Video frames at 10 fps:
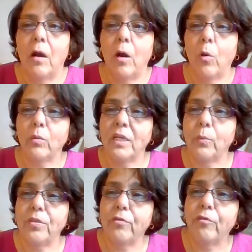Only
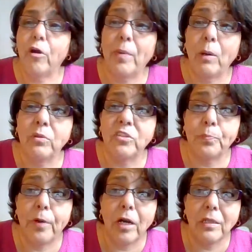when the robot was
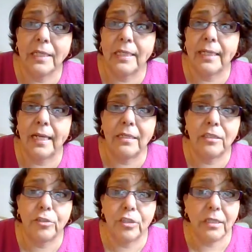sparkling again
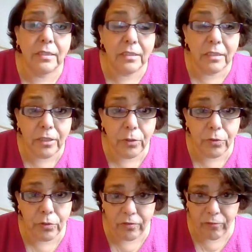did she continue
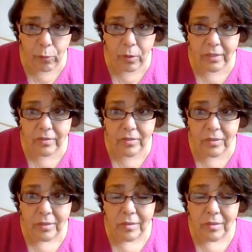through the forest.